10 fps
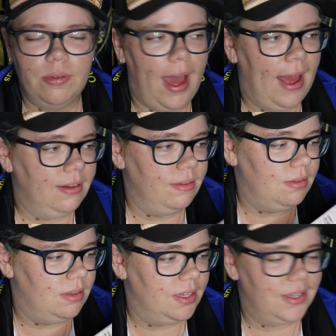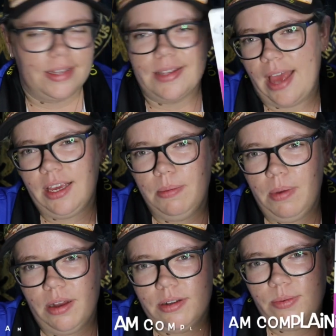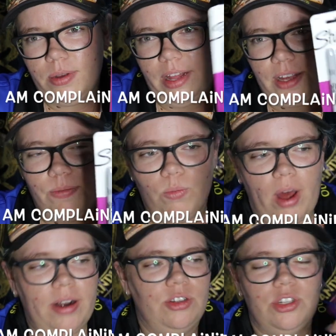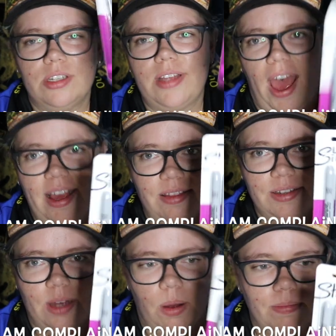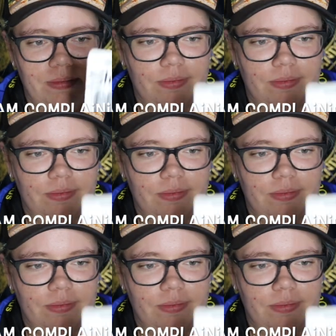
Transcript: And this has a hanging part as well. Like, why don't you just hang this up?